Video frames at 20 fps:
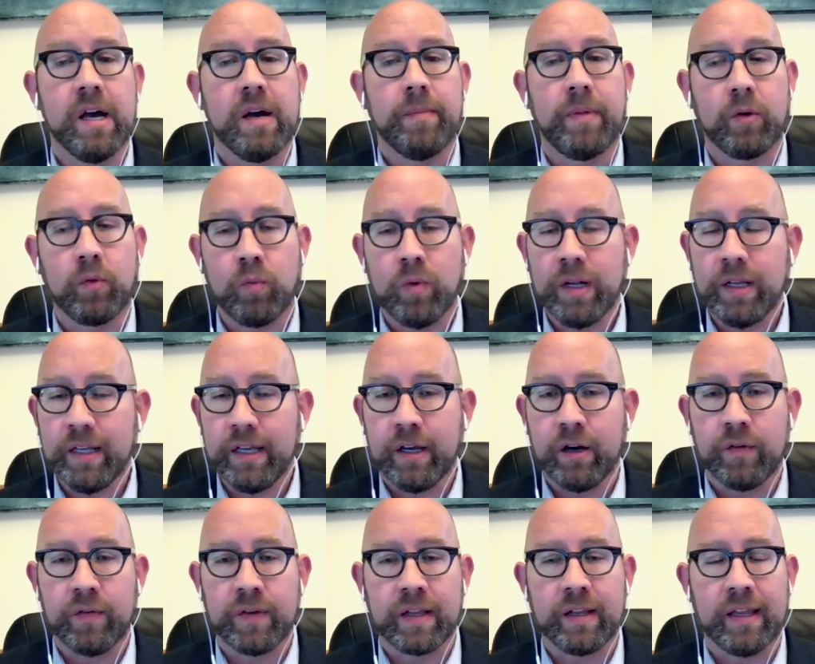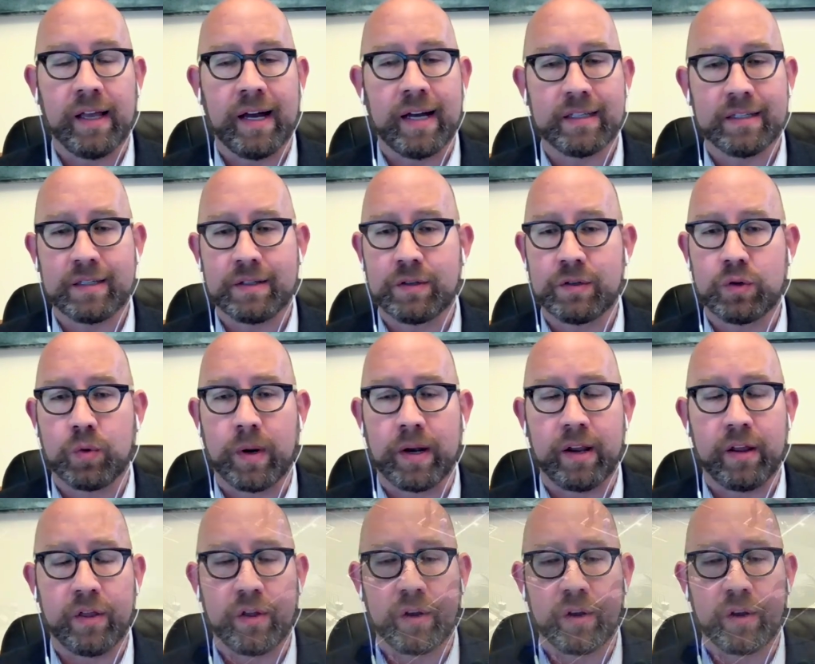But really, over the last 20,